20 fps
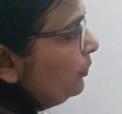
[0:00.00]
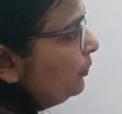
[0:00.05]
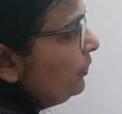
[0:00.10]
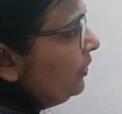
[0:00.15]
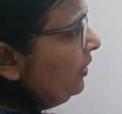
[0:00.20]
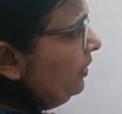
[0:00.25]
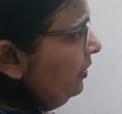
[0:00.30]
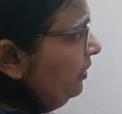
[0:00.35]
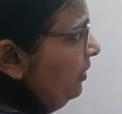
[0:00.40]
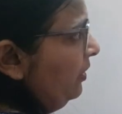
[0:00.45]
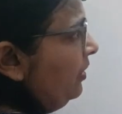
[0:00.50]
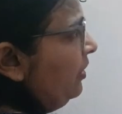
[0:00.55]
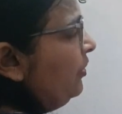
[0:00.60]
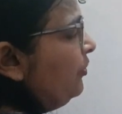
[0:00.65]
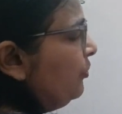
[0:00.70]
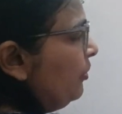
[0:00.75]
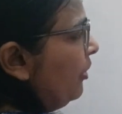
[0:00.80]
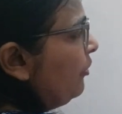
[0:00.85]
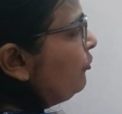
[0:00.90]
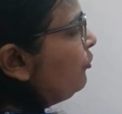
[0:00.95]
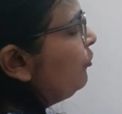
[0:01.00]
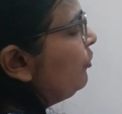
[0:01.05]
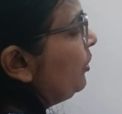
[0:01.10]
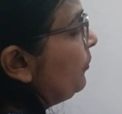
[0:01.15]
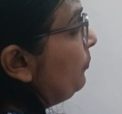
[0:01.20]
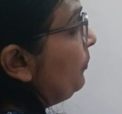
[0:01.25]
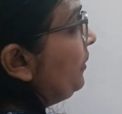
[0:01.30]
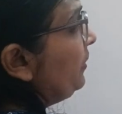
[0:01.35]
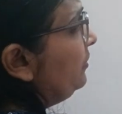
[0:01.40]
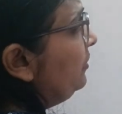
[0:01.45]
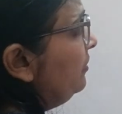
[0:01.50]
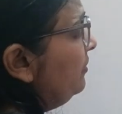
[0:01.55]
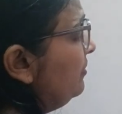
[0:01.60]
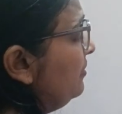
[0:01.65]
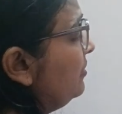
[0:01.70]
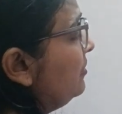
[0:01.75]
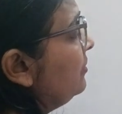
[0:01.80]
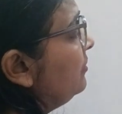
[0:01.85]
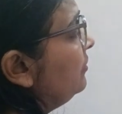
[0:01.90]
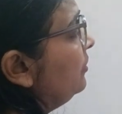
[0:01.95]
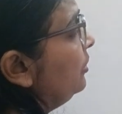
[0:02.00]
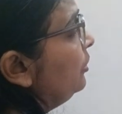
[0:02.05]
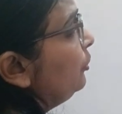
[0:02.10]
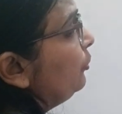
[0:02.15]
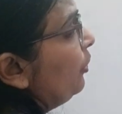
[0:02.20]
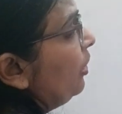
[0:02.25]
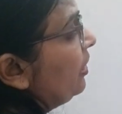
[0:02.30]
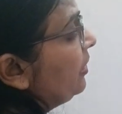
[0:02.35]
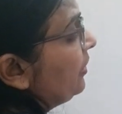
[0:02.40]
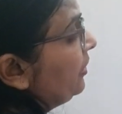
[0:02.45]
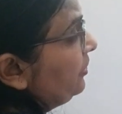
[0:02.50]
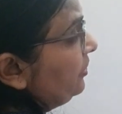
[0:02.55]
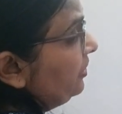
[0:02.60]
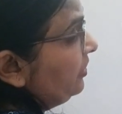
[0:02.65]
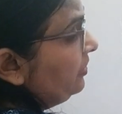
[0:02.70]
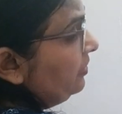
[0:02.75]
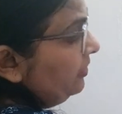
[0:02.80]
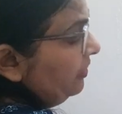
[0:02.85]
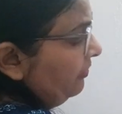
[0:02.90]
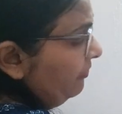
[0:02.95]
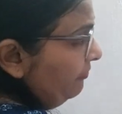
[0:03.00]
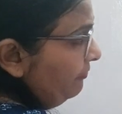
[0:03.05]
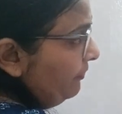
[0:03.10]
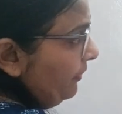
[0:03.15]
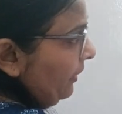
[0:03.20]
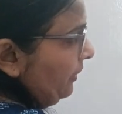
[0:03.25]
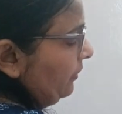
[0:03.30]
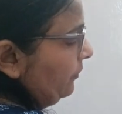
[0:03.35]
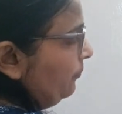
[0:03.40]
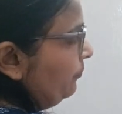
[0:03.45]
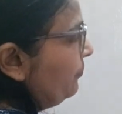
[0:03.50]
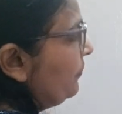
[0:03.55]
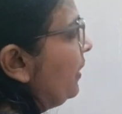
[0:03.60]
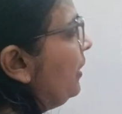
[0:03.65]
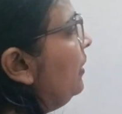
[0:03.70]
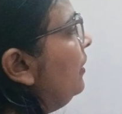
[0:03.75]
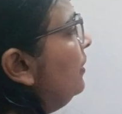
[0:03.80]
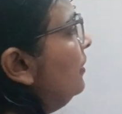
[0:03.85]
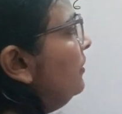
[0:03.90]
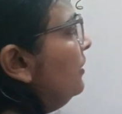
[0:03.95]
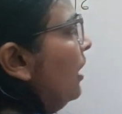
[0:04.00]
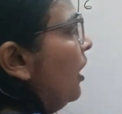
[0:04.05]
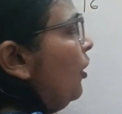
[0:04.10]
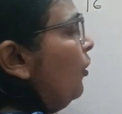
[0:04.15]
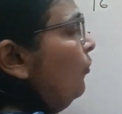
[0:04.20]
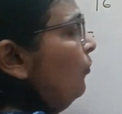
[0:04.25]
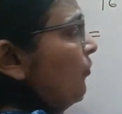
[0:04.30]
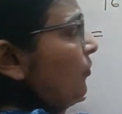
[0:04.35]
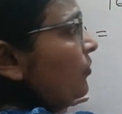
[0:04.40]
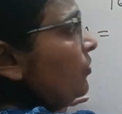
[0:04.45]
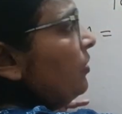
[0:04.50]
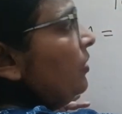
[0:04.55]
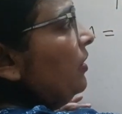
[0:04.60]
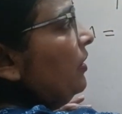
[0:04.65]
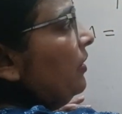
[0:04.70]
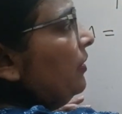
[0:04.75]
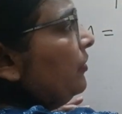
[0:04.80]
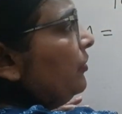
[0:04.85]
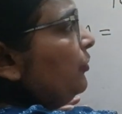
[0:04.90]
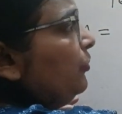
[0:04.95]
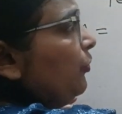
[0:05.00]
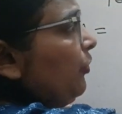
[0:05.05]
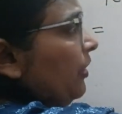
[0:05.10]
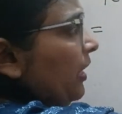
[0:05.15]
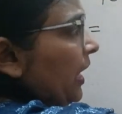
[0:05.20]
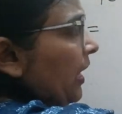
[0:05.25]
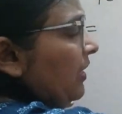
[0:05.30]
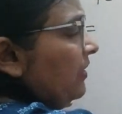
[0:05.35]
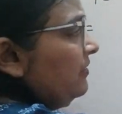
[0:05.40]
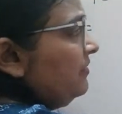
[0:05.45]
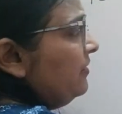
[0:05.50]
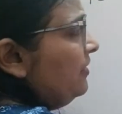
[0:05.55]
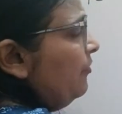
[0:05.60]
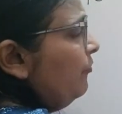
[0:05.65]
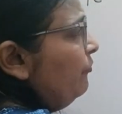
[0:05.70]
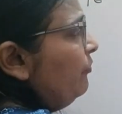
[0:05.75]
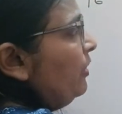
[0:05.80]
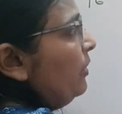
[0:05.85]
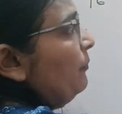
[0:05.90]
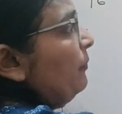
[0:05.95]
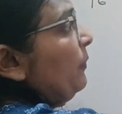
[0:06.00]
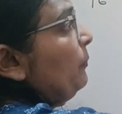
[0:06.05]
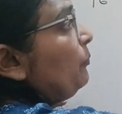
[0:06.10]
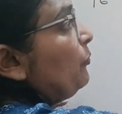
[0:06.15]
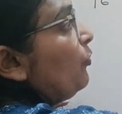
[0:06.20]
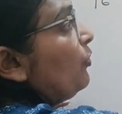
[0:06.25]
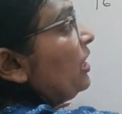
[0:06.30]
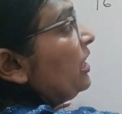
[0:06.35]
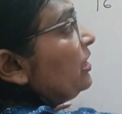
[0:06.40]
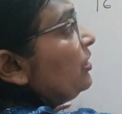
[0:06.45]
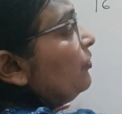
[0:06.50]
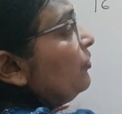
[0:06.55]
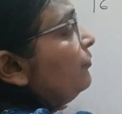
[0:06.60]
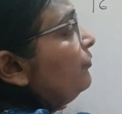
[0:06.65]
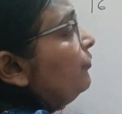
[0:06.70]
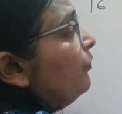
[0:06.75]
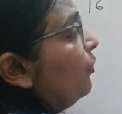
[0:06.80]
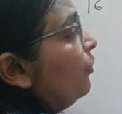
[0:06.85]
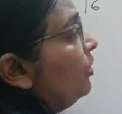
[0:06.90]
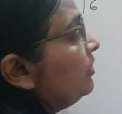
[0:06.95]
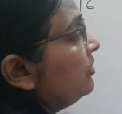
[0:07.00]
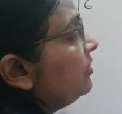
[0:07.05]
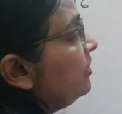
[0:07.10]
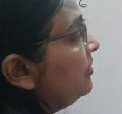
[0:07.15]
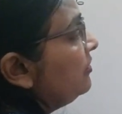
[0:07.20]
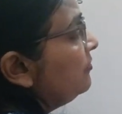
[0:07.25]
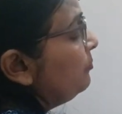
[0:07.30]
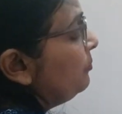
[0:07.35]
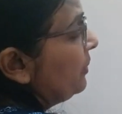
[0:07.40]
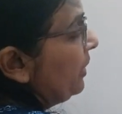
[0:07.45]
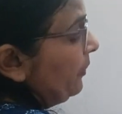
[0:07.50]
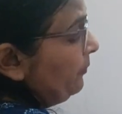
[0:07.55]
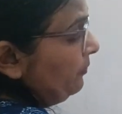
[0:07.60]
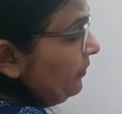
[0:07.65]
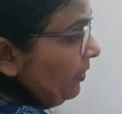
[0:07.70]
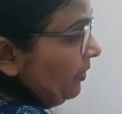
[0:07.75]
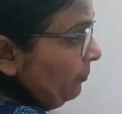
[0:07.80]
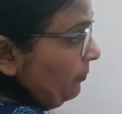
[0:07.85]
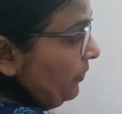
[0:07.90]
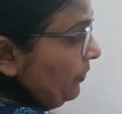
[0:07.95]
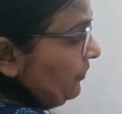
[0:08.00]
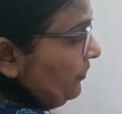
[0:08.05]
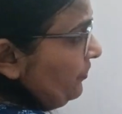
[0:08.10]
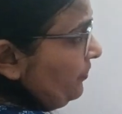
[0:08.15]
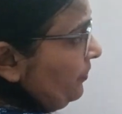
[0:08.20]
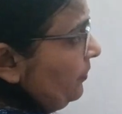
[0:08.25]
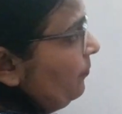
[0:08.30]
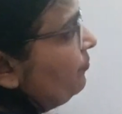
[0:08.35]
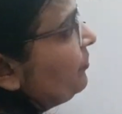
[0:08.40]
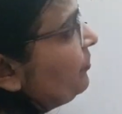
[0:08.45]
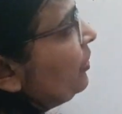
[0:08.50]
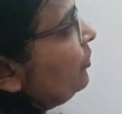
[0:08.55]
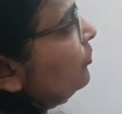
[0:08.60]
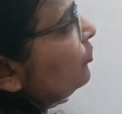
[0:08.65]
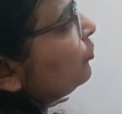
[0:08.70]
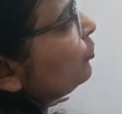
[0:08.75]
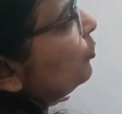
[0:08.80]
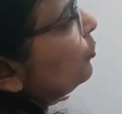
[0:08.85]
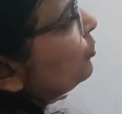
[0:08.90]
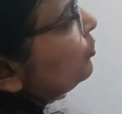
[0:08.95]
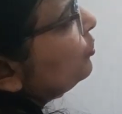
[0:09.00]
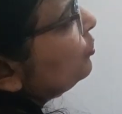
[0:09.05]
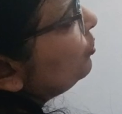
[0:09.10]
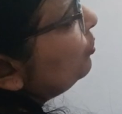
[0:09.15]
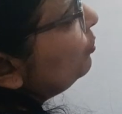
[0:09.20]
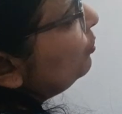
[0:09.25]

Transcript: Okay. You have to repeat this till you are getting here 1. Now your LCM will be product of all these prime numbers. So